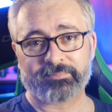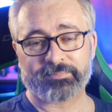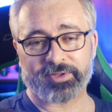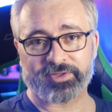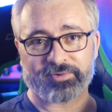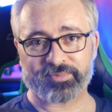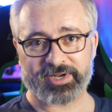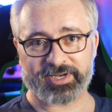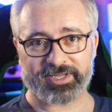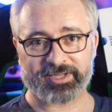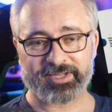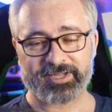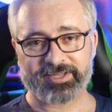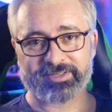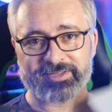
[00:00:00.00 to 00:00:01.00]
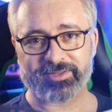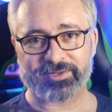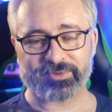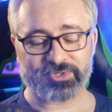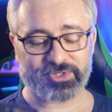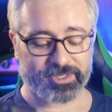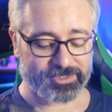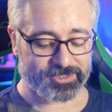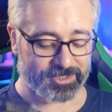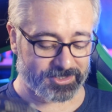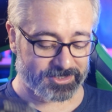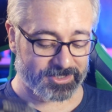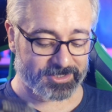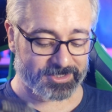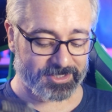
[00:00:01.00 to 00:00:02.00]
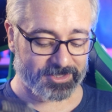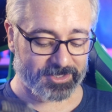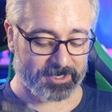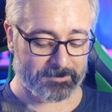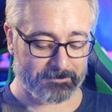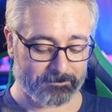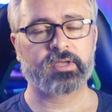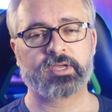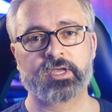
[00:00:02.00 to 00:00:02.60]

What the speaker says: bother reading the little cheat sheets that's in there.